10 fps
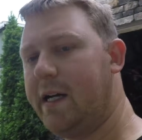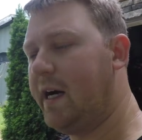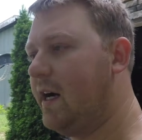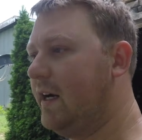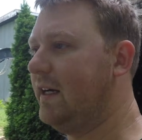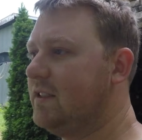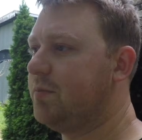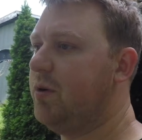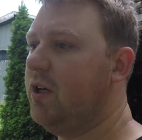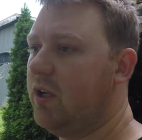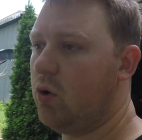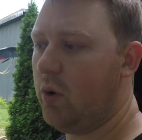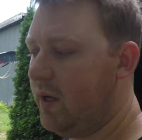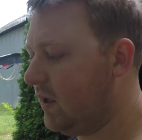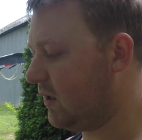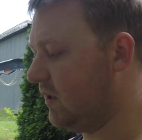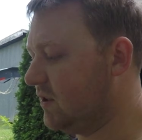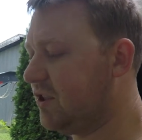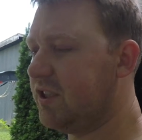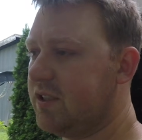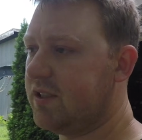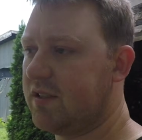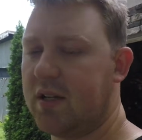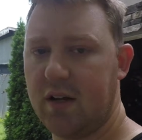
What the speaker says: It's pretty quick. It's just